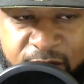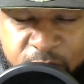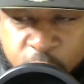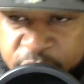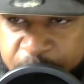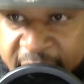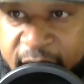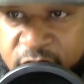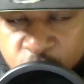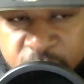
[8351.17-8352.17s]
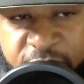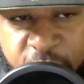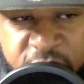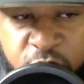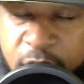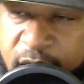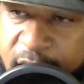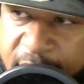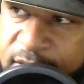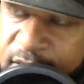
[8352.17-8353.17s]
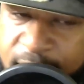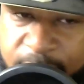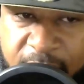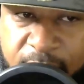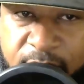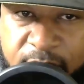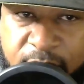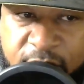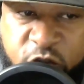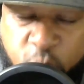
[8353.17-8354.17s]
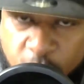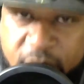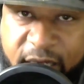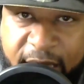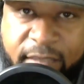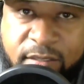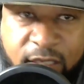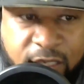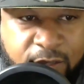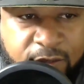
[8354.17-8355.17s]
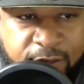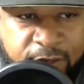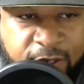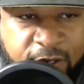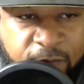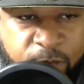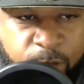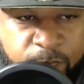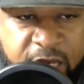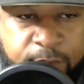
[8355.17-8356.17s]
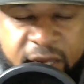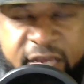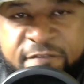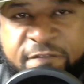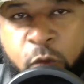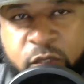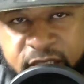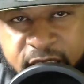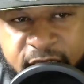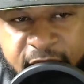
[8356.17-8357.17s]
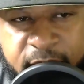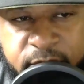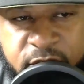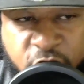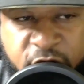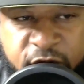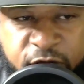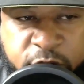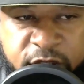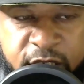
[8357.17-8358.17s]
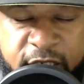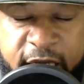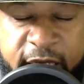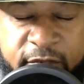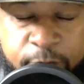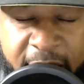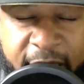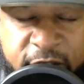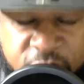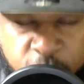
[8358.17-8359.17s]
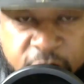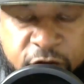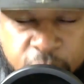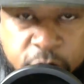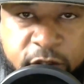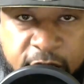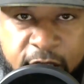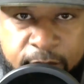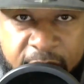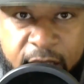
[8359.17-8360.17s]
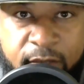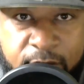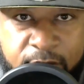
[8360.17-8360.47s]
It was back in 24. It's 2019, man. It's 2019. He played 14 games and started 14 games back in 2014, man.